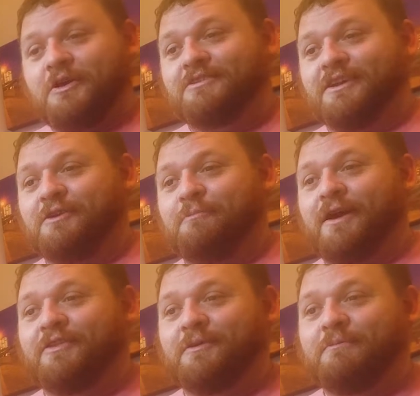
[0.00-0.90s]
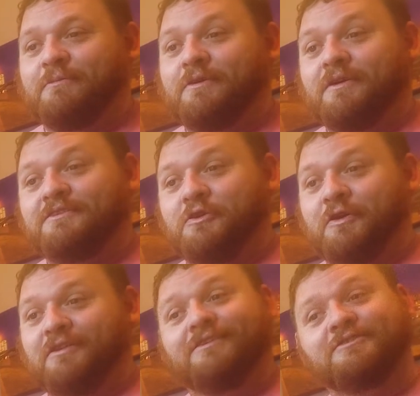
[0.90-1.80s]
psychopathic serial
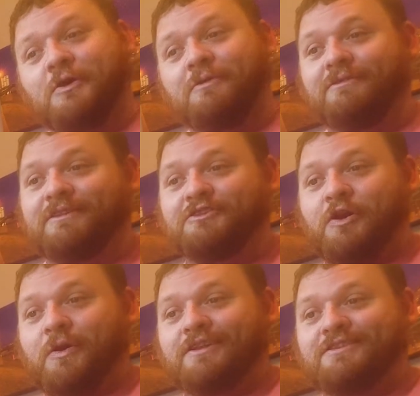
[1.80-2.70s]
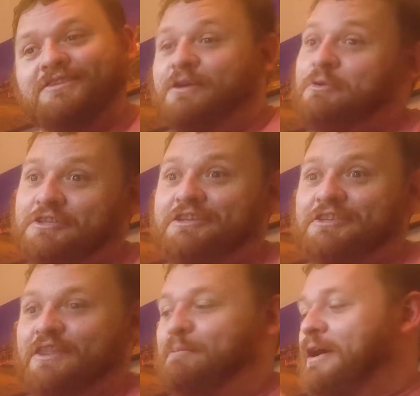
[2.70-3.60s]
killer. So let's go ahead and see what's inside the